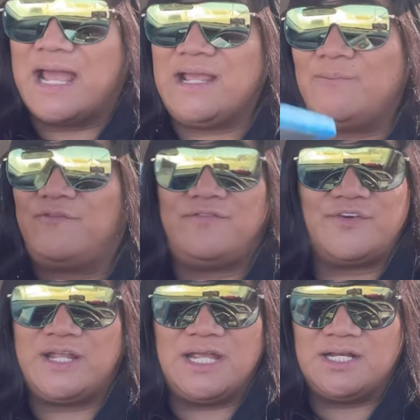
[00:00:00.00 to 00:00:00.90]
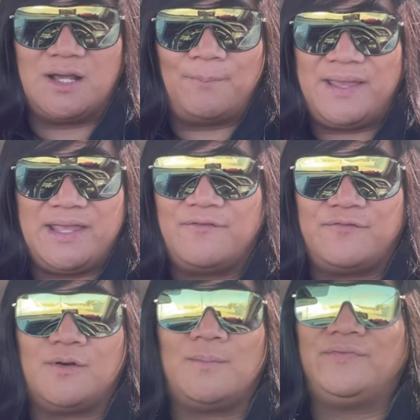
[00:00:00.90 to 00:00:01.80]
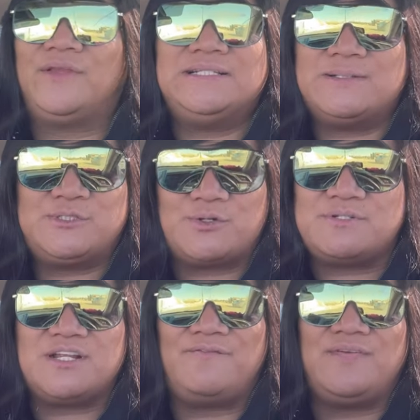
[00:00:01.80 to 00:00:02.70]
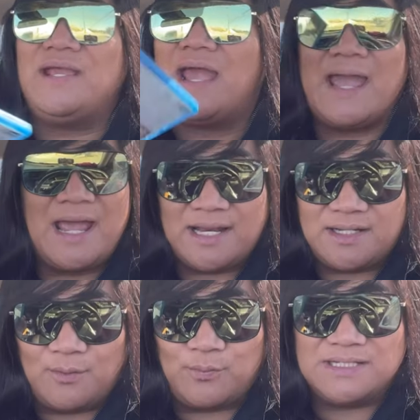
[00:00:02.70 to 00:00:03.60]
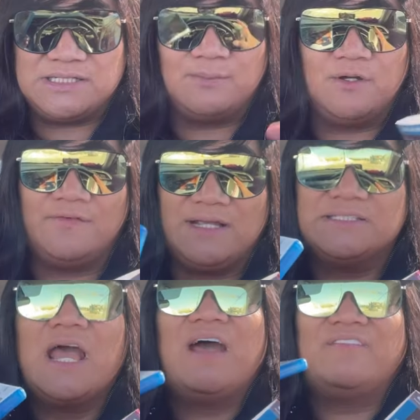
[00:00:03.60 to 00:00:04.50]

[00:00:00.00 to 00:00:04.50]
I am freaking paying for a monthly subscription fee and renting movies.